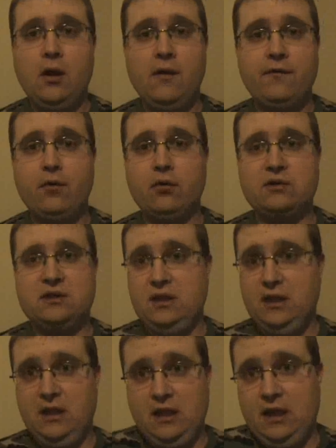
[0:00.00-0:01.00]
Of
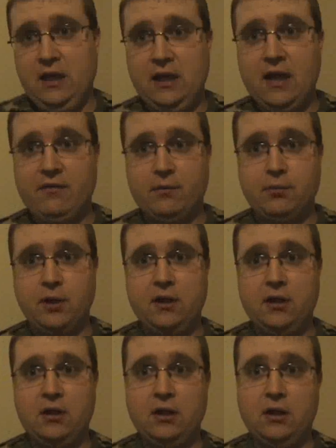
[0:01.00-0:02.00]
course, he never played
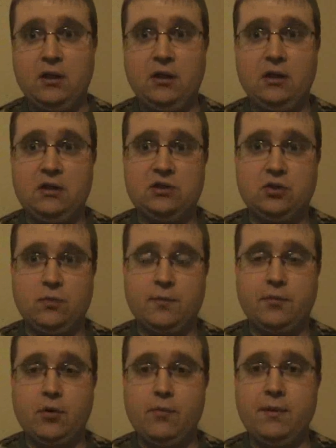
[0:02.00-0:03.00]
in the
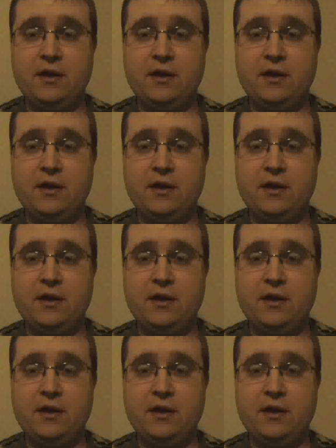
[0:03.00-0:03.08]
Super Bowl,